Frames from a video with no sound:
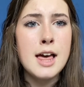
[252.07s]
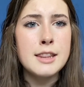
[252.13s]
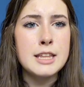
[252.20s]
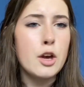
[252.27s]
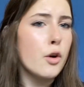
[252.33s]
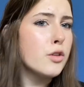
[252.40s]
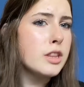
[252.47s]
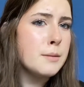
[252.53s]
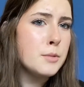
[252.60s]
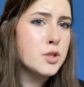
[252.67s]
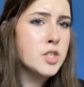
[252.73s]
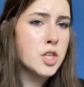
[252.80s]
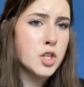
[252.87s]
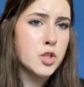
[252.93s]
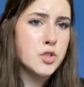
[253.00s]
the only
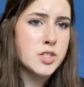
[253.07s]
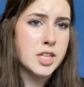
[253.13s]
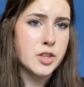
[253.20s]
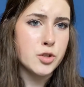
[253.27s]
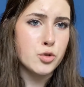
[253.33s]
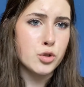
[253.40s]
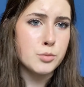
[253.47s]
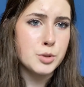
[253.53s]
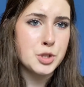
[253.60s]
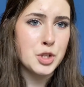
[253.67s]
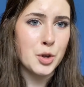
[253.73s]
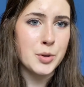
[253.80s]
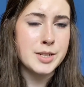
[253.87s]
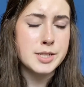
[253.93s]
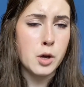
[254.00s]
music used in The Truman Show
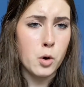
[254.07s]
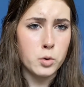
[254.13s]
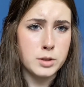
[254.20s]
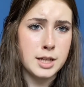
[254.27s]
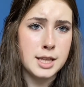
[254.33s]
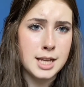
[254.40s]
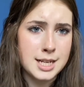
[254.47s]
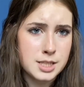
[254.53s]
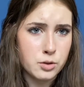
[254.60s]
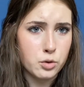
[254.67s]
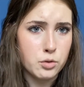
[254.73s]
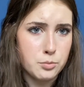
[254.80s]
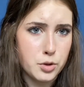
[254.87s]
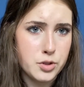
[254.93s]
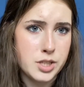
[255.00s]
is old
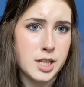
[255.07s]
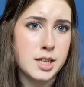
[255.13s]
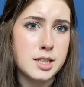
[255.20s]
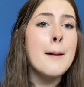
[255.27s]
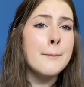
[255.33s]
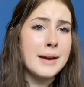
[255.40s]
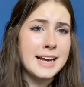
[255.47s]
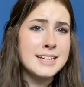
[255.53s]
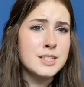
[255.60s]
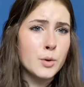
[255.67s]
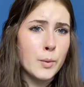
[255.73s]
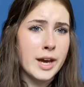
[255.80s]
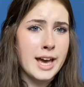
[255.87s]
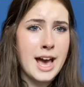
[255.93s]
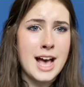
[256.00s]
classical music. Peter
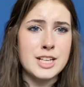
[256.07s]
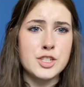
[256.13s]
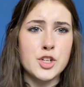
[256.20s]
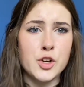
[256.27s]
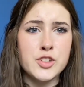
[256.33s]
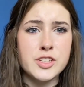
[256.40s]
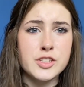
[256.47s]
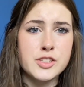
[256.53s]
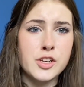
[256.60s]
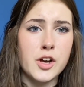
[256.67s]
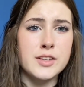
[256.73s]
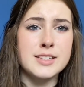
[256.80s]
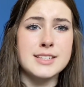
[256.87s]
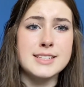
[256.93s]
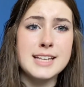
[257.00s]
Weir has chosen
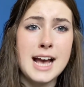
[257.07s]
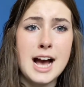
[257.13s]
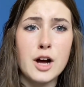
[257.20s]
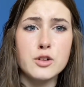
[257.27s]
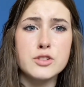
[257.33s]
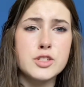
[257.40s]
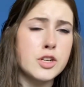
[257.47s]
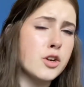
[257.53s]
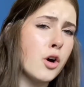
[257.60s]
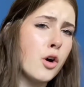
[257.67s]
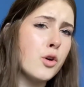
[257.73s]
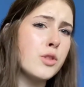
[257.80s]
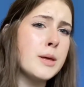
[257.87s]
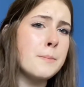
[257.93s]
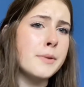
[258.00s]
certain sounds to not
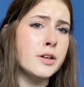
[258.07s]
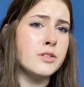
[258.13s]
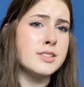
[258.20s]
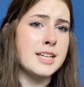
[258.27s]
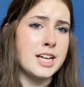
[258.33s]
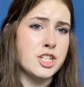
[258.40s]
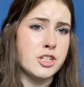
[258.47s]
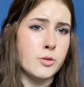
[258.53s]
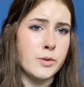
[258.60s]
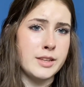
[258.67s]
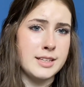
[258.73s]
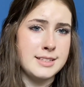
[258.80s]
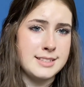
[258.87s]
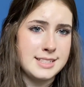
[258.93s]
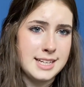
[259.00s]
only build tension
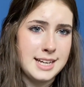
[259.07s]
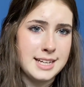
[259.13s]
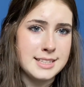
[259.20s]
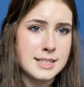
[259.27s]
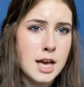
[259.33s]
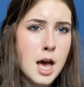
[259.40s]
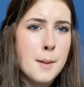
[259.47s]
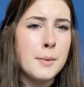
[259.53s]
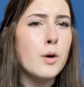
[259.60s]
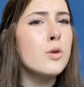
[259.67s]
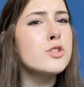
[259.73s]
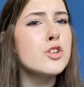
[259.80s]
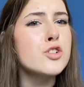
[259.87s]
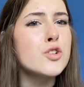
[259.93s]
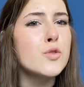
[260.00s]
within scenes, but
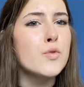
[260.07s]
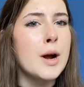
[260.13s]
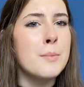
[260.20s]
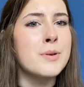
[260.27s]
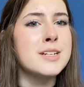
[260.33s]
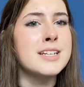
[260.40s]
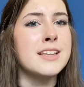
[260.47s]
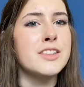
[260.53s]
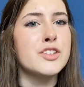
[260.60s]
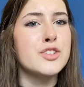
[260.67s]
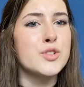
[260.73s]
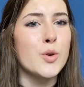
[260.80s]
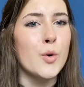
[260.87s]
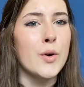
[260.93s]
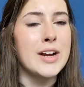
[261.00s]
also to represent the
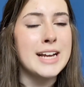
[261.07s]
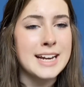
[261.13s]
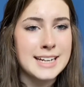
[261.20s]
story and